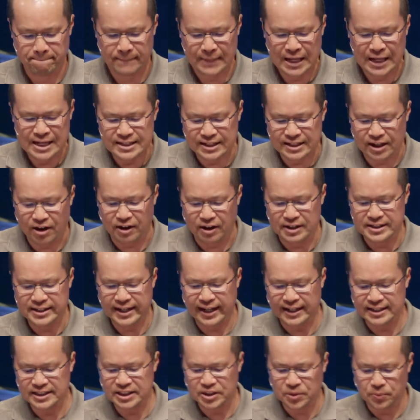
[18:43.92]
See, our
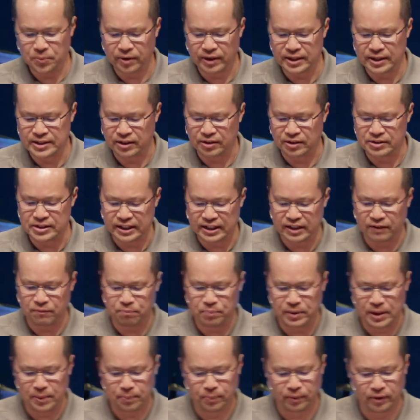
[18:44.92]
testimonies are to give
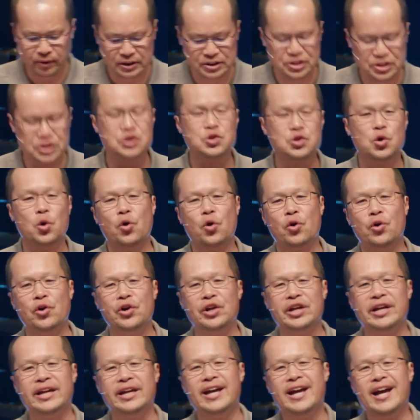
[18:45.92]
people a
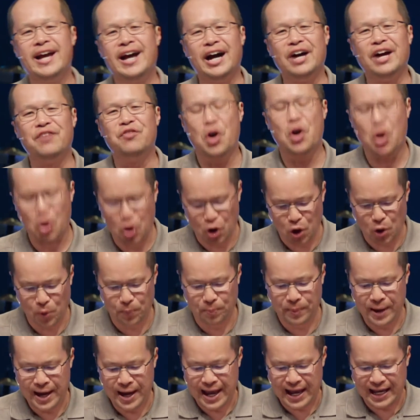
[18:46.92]
story of
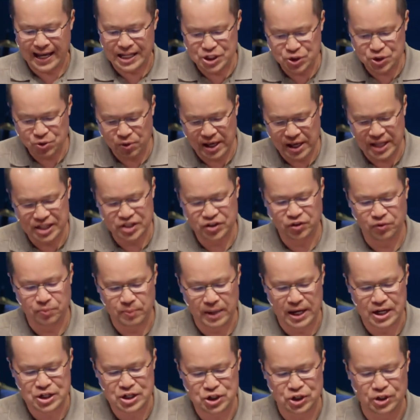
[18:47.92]
hope and
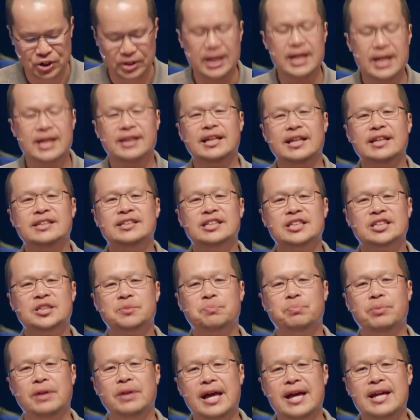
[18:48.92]
transformation that
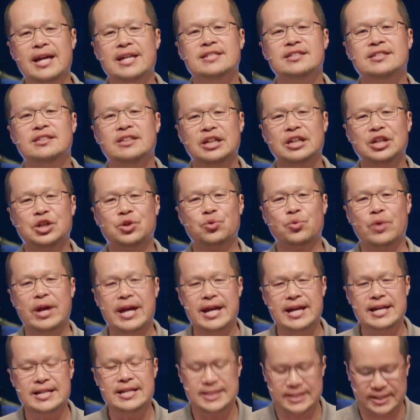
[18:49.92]
displays the
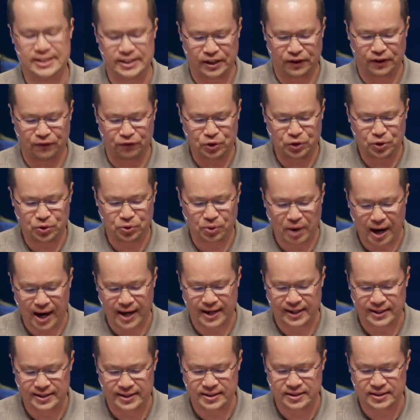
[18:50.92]
grace of
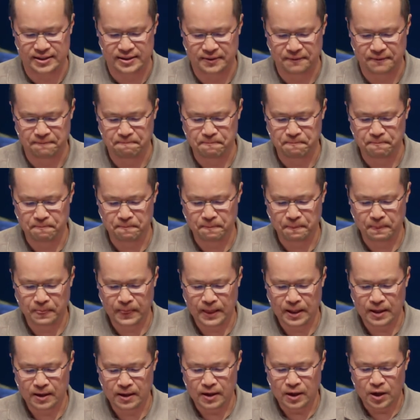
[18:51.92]
Christ.
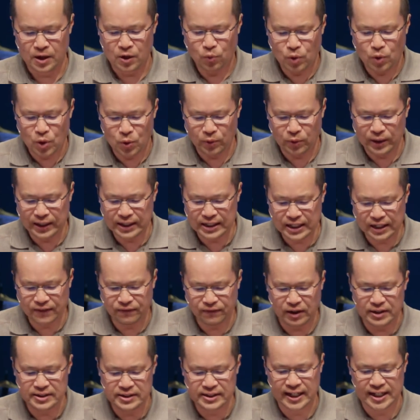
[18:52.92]
When we give
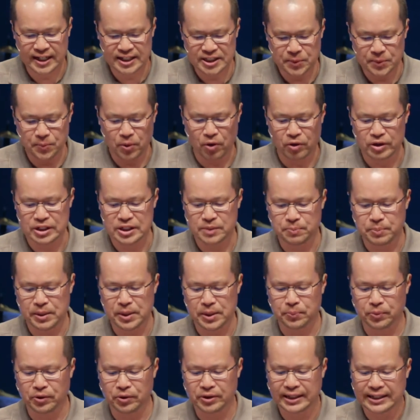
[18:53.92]
our testimonies,
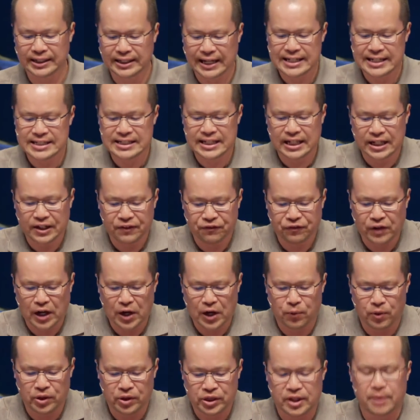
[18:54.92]
people can identify
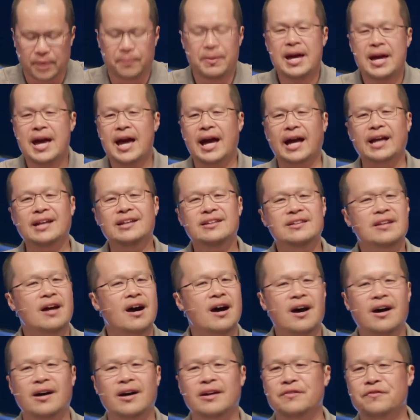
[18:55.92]
with them and
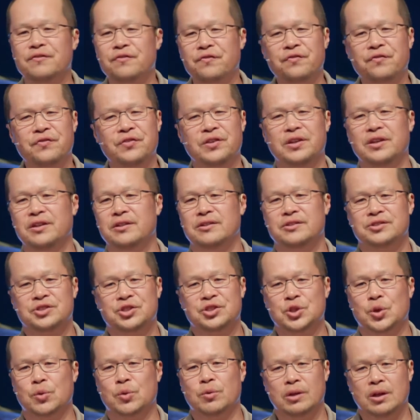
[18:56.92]
not feel
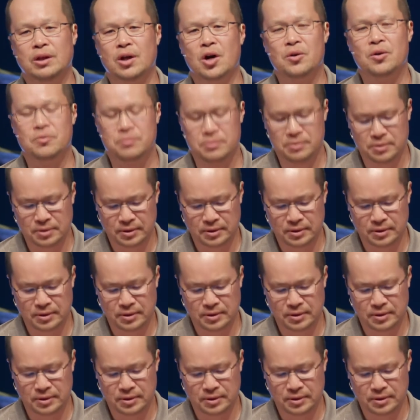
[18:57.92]
so alone.